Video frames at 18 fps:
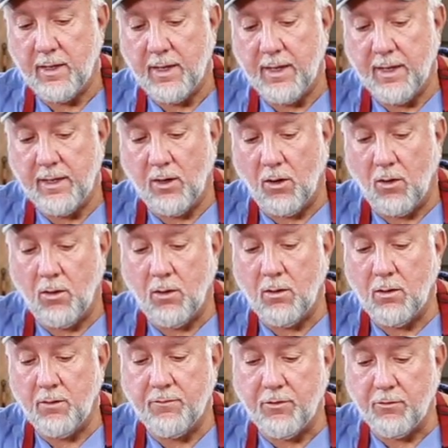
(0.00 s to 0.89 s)
and
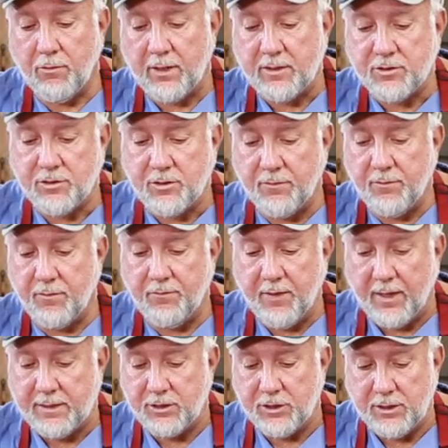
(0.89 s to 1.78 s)
all of the rest of the
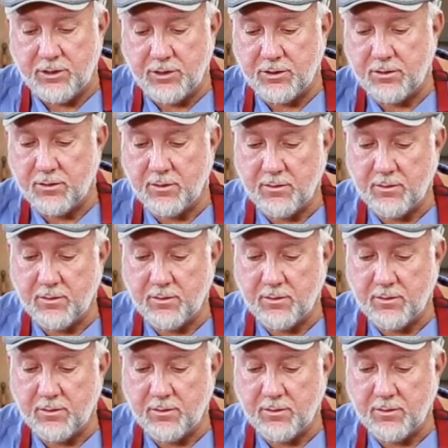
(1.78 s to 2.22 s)
veggies.